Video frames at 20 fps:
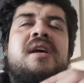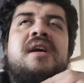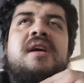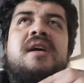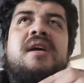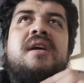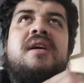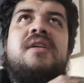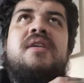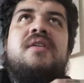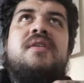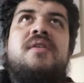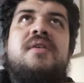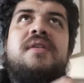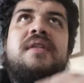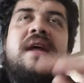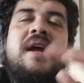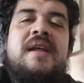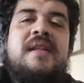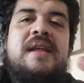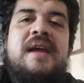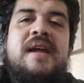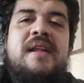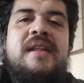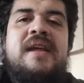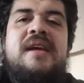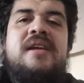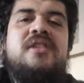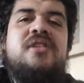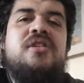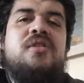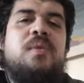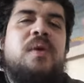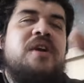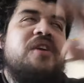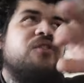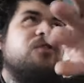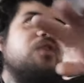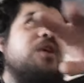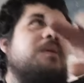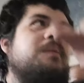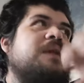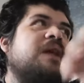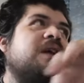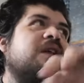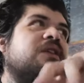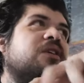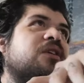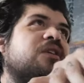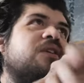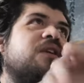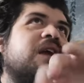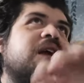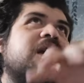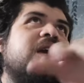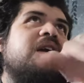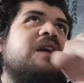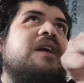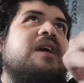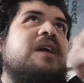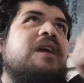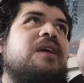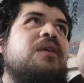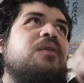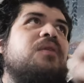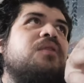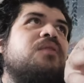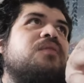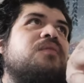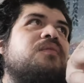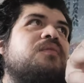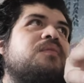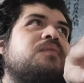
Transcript: And I don't know. And that that that square dream thing turned like it, it was.